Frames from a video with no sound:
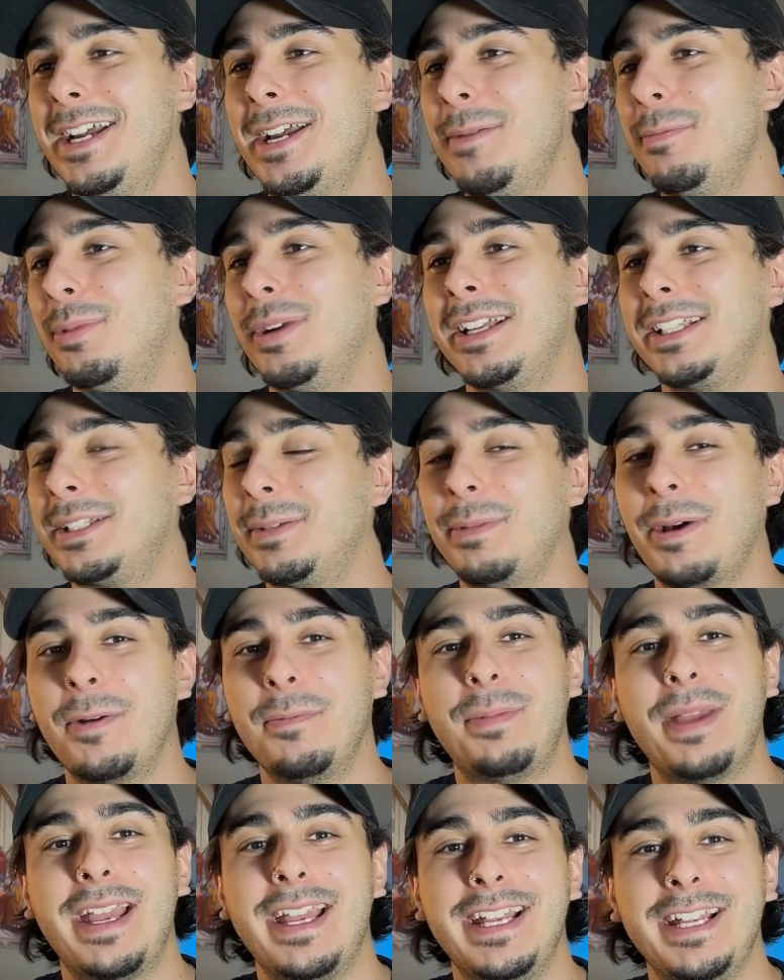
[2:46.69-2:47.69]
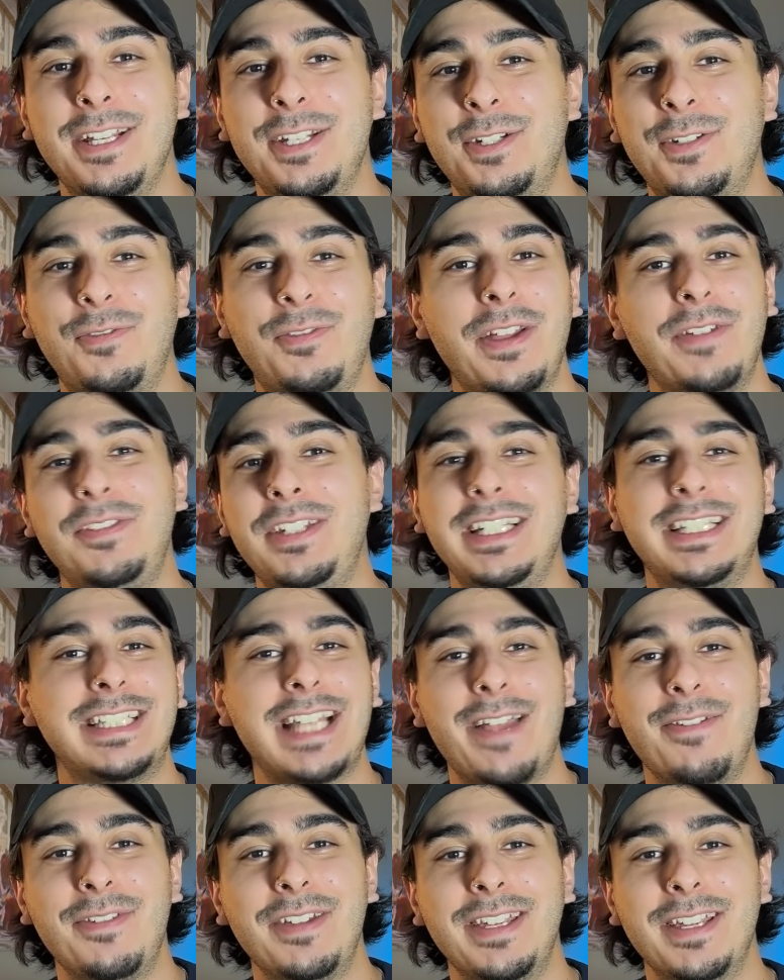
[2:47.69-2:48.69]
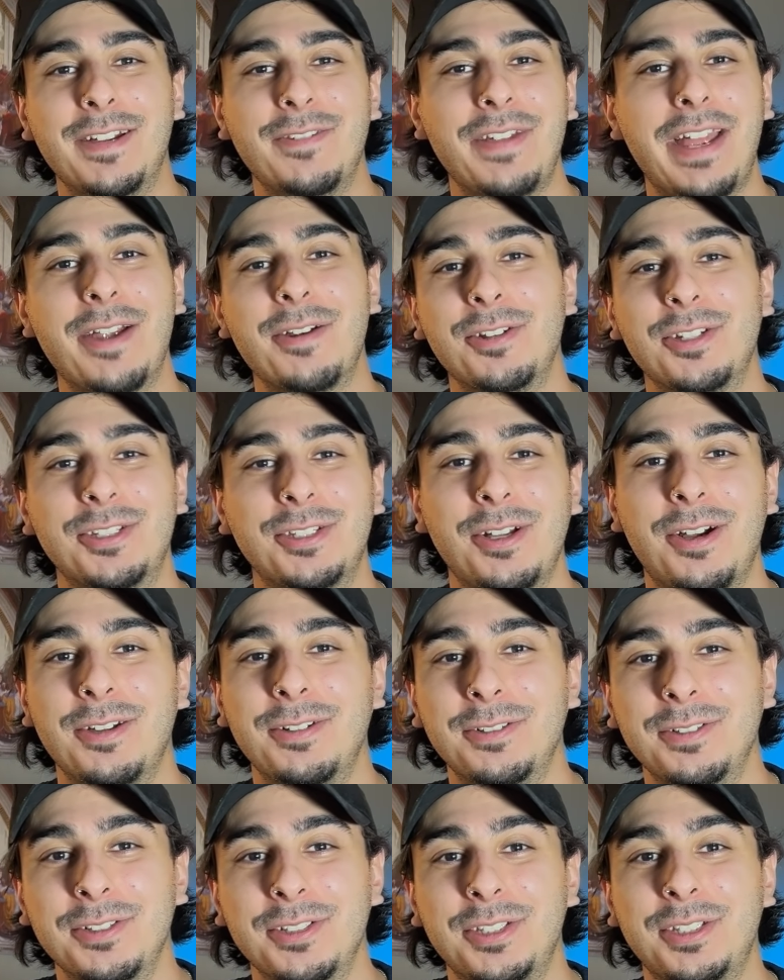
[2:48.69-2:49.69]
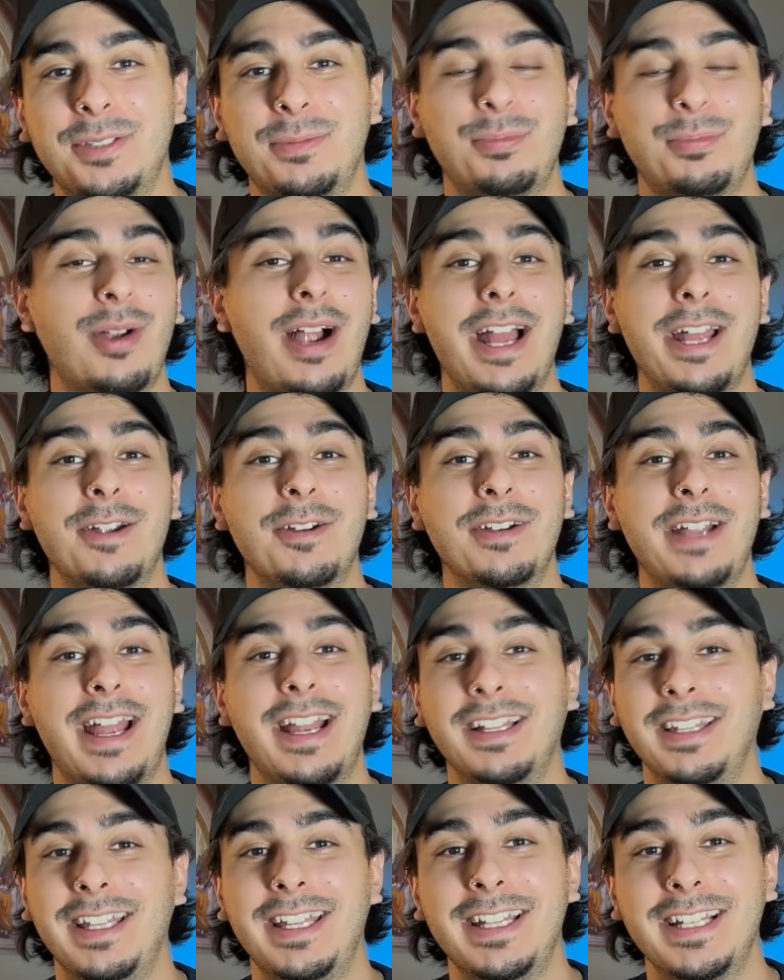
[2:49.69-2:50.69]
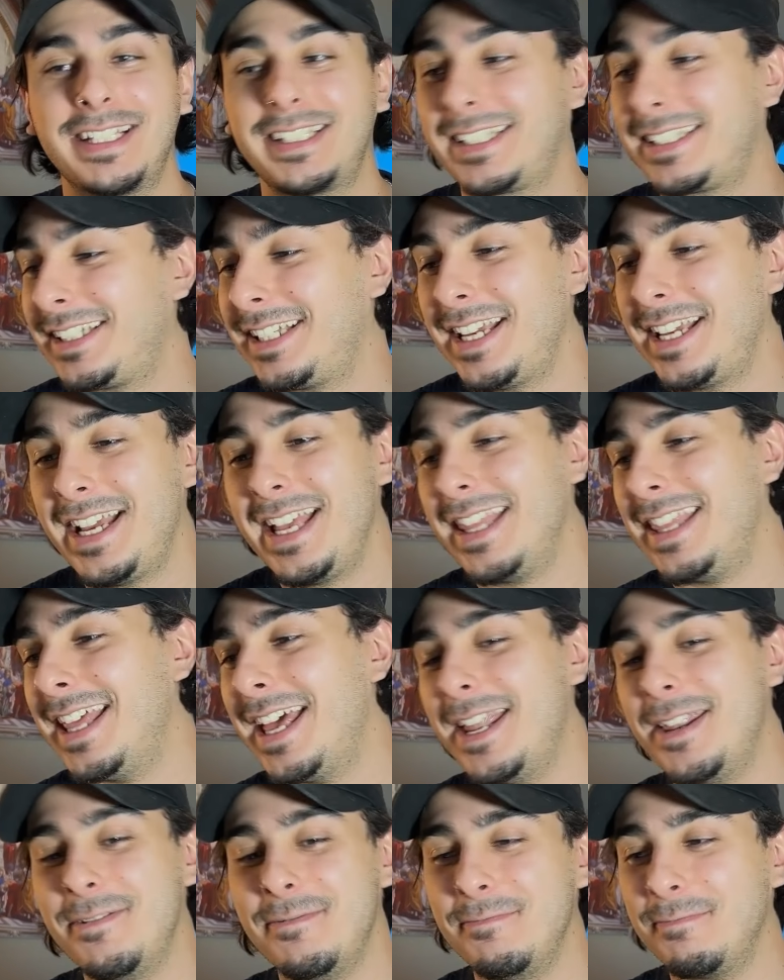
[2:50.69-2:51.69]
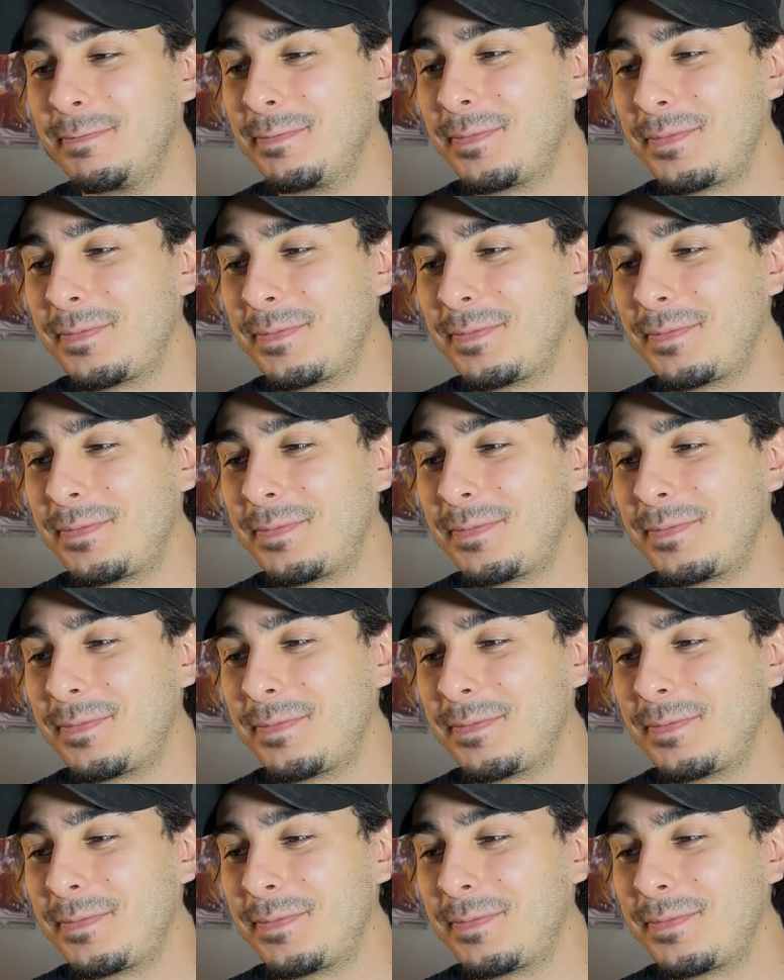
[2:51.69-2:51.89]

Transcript: brings about page 57 of Aristotle's prior analytics, then